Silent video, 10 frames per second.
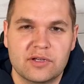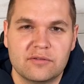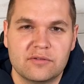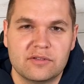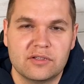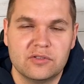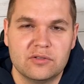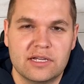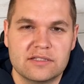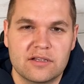I, the
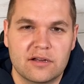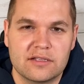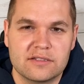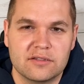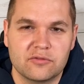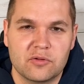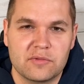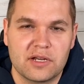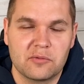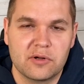two light sockets in the room
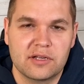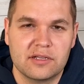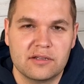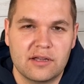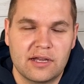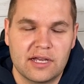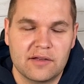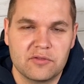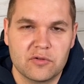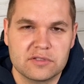that I work in, I
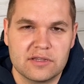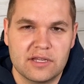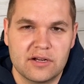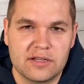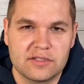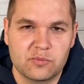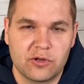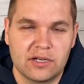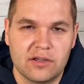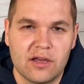have those in there that
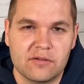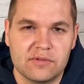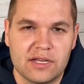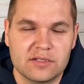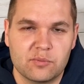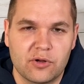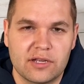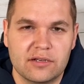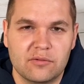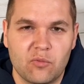spread a lot of nice
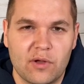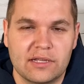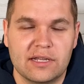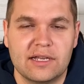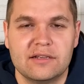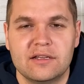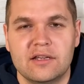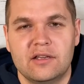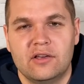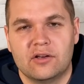bright white light
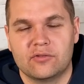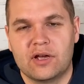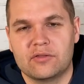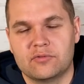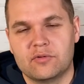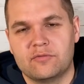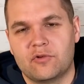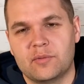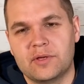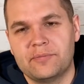around the room
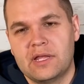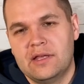for me.